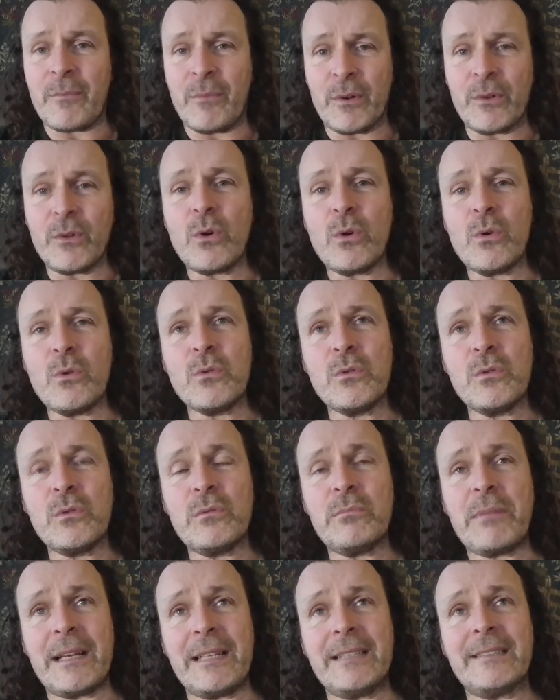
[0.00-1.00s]
We're all
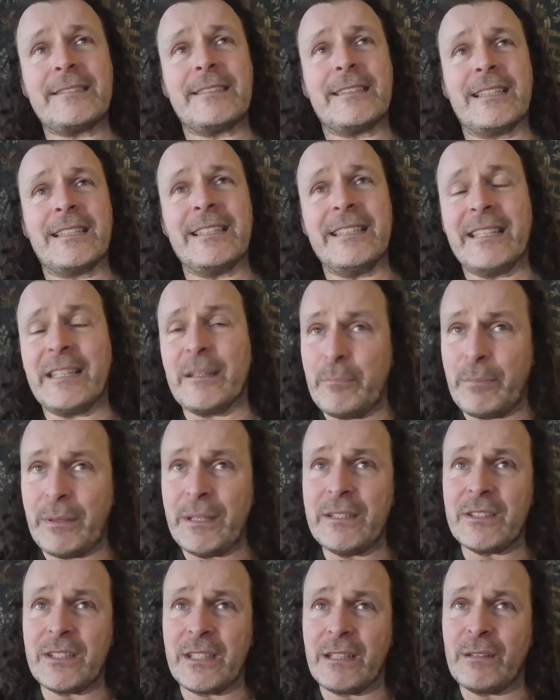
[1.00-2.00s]
basically
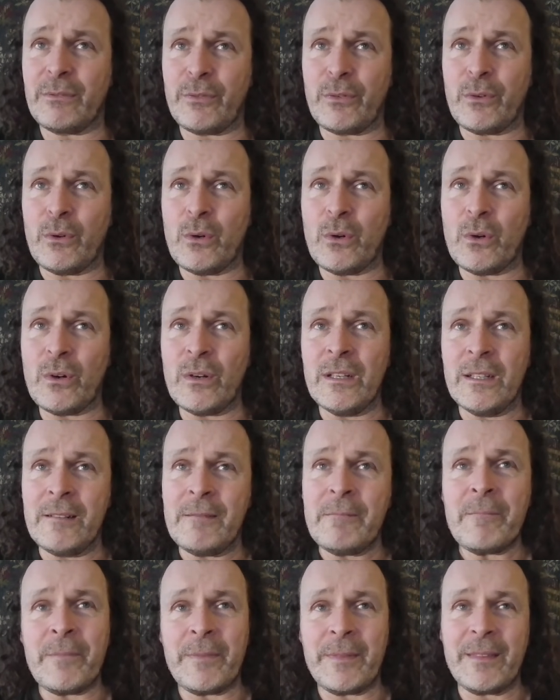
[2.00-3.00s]
competing for
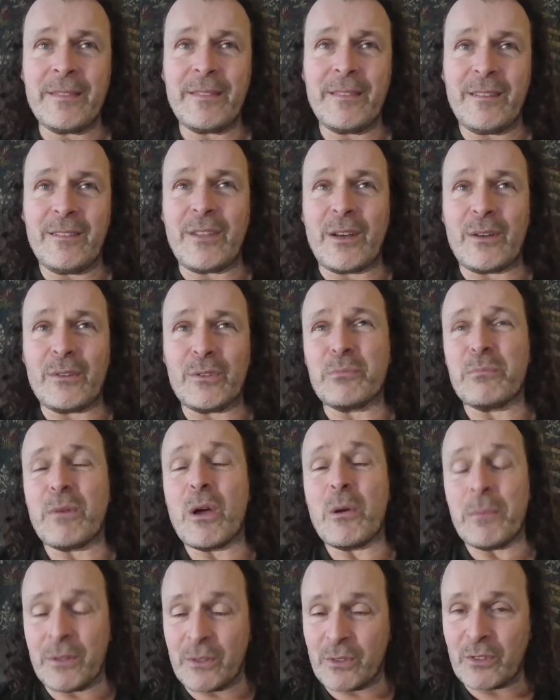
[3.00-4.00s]
those
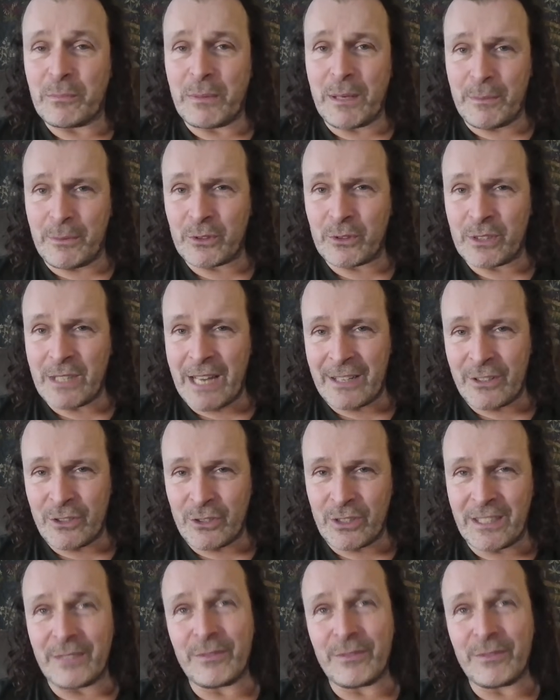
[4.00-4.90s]
moments of people's attention.